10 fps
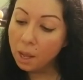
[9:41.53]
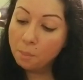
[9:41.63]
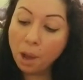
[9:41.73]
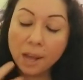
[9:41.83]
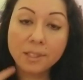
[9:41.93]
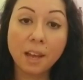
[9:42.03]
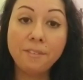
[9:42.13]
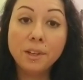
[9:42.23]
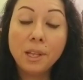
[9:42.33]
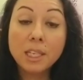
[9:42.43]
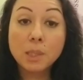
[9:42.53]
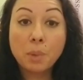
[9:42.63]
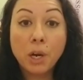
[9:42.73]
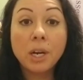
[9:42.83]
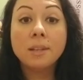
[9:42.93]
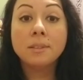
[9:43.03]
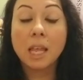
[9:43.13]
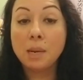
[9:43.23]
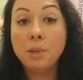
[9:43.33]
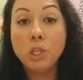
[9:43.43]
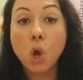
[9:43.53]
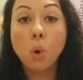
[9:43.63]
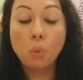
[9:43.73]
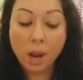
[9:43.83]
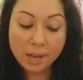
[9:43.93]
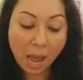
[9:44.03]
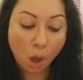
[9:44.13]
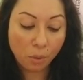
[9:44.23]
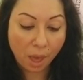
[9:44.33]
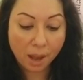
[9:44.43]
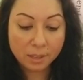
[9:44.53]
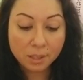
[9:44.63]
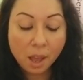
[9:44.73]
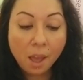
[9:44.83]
but I feel like spirit is letting me know right now that